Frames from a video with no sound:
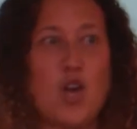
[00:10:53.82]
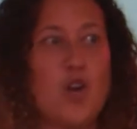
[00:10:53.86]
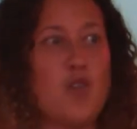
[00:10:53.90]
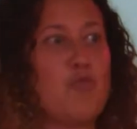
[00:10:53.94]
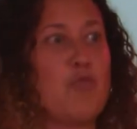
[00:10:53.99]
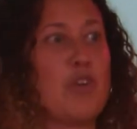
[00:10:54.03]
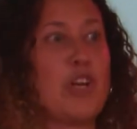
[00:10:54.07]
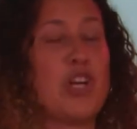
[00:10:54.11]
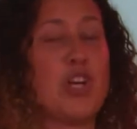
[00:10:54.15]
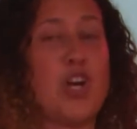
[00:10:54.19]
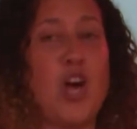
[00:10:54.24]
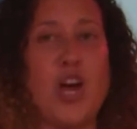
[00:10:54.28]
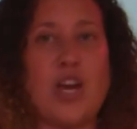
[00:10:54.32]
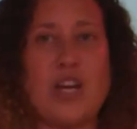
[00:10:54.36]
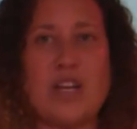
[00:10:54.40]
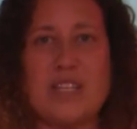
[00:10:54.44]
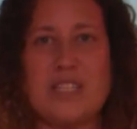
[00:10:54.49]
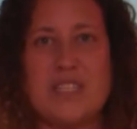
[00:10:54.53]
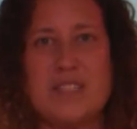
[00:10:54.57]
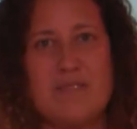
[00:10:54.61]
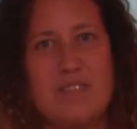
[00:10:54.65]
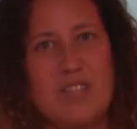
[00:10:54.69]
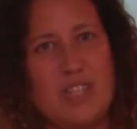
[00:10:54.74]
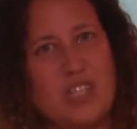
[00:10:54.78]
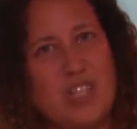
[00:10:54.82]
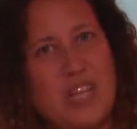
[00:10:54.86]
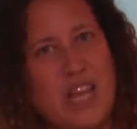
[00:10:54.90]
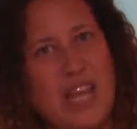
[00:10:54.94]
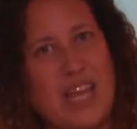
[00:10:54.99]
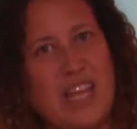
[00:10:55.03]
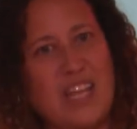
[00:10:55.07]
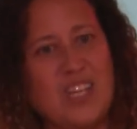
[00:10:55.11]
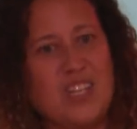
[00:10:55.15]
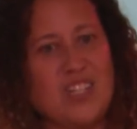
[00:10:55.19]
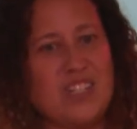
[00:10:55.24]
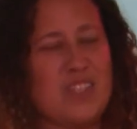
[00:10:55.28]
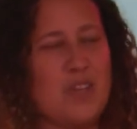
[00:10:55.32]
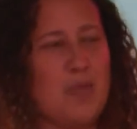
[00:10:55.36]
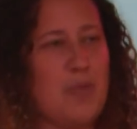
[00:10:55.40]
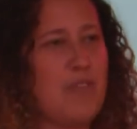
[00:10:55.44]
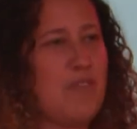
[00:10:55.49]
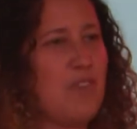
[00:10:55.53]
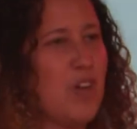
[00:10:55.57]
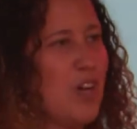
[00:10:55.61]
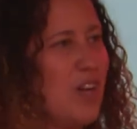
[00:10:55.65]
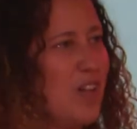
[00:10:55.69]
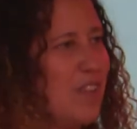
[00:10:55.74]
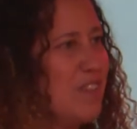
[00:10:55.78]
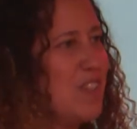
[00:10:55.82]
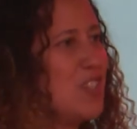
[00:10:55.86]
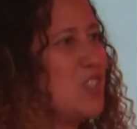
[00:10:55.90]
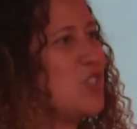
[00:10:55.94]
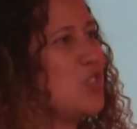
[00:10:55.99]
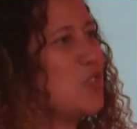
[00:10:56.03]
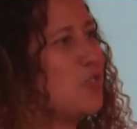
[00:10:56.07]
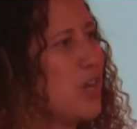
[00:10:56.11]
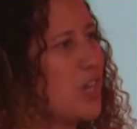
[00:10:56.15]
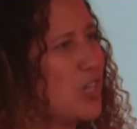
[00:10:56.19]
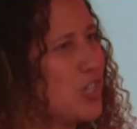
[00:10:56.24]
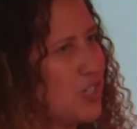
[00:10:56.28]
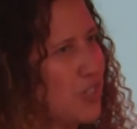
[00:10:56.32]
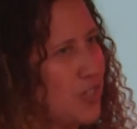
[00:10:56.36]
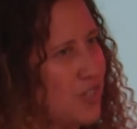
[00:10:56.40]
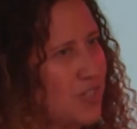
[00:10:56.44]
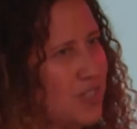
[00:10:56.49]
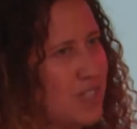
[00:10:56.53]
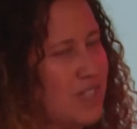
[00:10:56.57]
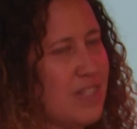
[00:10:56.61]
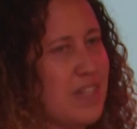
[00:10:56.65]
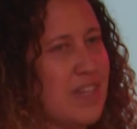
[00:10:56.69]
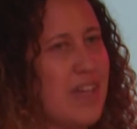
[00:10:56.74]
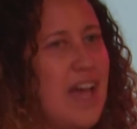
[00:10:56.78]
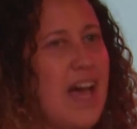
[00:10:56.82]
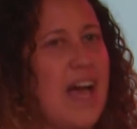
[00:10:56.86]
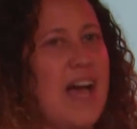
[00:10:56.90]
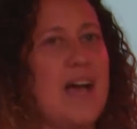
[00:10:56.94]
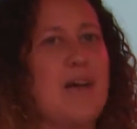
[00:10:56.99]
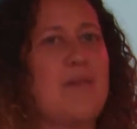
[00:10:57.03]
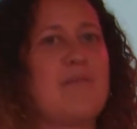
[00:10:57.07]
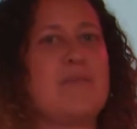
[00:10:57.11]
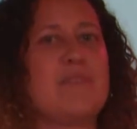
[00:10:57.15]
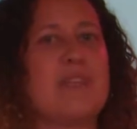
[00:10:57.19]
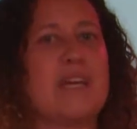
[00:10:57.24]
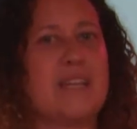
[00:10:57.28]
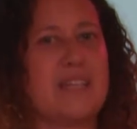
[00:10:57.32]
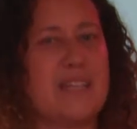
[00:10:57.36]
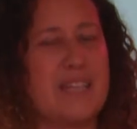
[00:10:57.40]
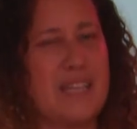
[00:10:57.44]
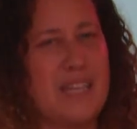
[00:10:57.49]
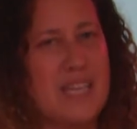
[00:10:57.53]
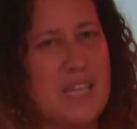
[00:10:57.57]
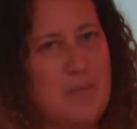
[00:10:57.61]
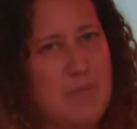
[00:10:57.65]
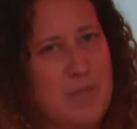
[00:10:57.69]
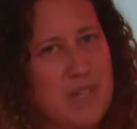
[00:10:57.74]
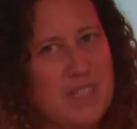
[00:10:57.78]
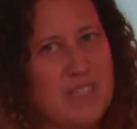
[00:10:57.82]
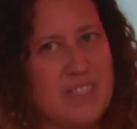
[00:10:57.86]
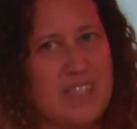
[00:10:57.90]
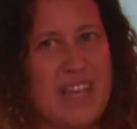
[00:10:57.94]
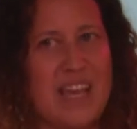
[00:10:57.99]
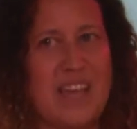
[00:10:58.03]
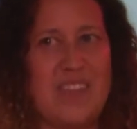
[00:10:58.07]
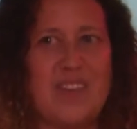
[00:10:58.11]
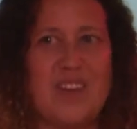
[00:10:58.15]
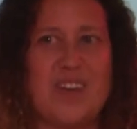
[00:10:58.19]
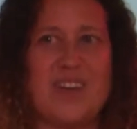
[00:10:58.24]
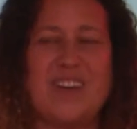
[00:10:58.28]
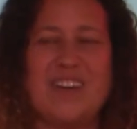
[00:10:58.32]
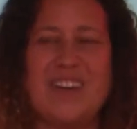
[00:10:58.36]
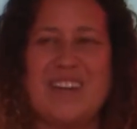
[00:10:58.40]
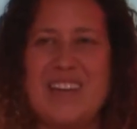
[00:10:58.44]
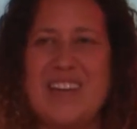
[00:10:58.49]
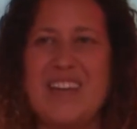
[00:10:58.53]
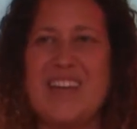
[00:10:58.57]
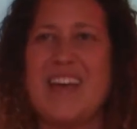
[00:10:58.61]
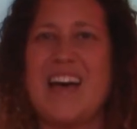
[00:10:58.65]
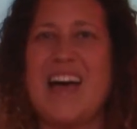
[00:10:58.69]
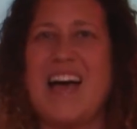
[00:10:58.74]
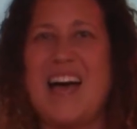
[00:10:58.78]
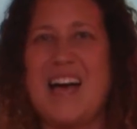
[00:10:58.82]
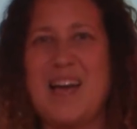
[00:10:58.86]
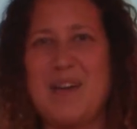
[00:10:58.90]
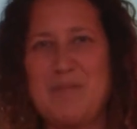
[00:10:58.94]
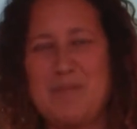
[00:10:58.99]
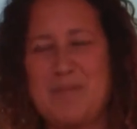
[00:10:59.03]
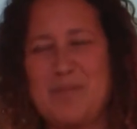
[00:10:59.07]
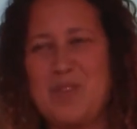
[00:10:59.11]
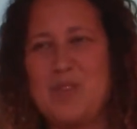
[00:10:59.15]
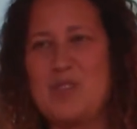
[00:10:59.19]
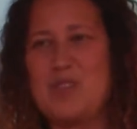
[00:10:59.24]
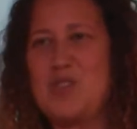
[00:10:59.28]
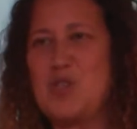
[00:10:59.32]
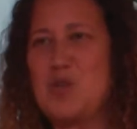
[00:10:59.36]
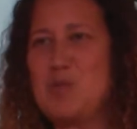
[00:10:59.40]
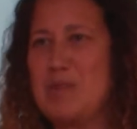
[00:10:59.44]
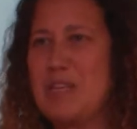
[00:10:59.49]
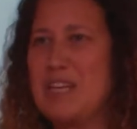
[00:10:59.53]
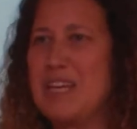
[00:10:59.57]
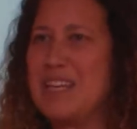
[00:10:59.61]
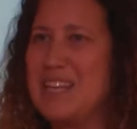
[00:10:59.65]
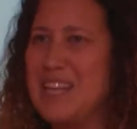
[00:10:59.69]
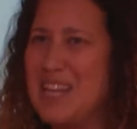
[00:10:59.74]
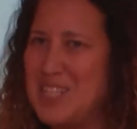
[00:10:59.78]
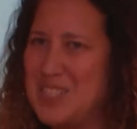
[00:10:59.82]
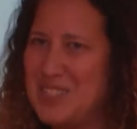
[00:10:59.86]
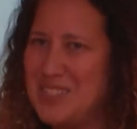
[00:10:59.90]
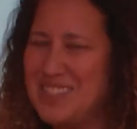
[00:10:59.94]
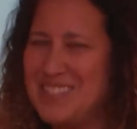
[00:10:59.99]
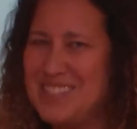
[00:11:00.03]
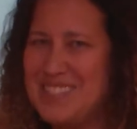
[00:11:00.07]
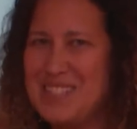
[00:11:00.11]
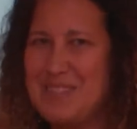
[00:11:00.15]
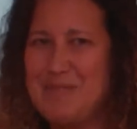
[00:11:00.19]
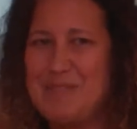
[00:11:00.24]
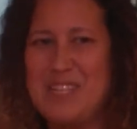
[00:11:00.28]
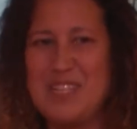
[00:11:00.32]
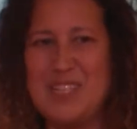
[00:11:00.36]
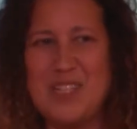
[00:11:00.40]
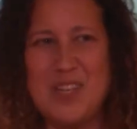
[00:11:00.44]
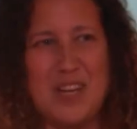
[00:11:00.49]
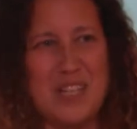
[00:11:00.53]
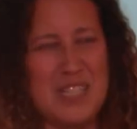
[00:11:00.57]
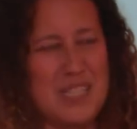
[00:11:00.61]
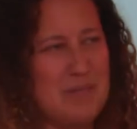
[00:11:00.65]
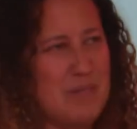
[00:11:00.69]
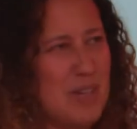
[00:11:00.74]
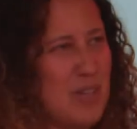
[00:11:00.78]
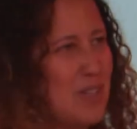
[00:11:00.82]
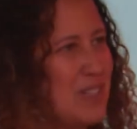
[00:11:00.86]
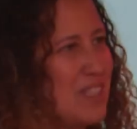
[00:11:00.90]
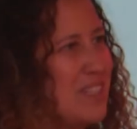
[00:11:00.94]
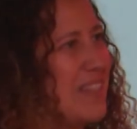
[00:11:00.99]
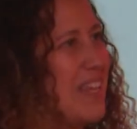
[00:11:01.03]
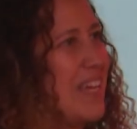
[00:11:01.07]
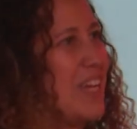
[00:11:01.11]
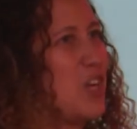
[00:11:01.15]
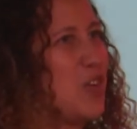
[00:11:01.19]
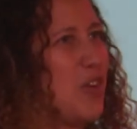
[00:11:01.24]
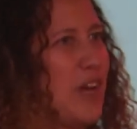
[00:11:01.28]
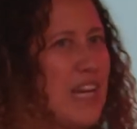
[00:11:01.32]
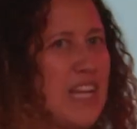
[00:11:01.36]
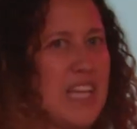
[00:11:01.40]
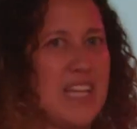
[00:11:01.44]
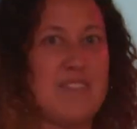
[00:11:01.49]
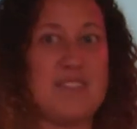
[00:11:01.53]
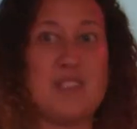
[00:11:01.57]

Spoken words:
regardless of the change, that we've got all these structures that keep us together, those human connections that we talked about, that creating of